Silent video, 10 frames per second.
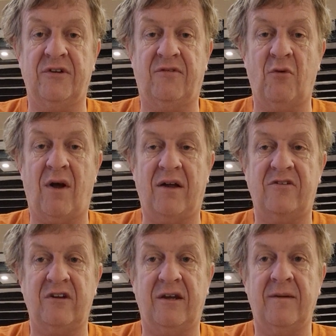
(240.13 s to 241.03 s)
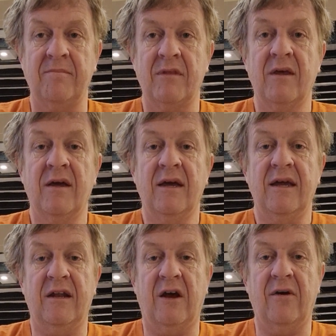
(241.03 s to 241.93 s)
of variety.
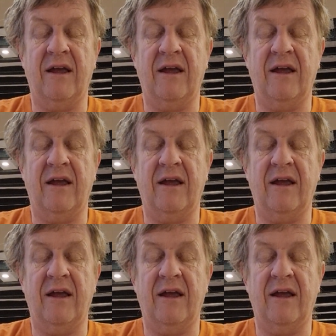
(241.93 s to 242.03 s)
You know,